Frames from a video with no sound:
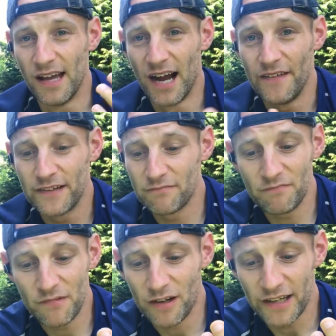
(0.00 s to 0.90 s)
And then
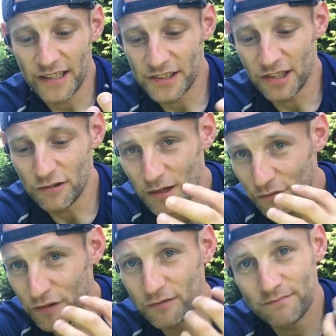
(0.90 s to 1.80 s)
I guess
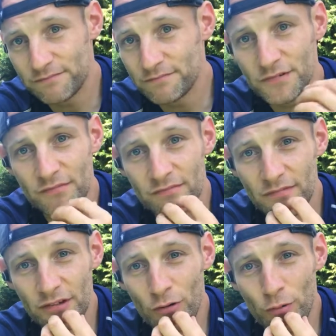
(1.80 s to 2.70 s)
comfort,
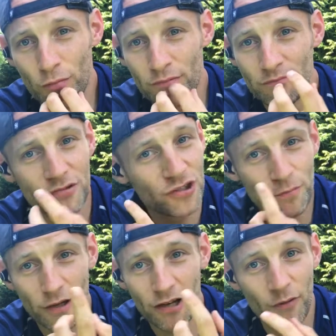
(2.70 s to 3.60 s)
no problem.
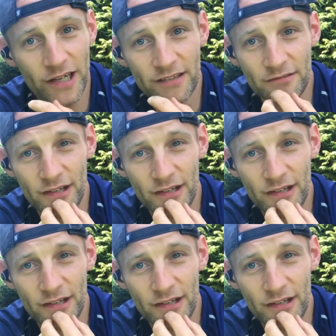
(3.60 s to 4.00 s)
Super lightweight.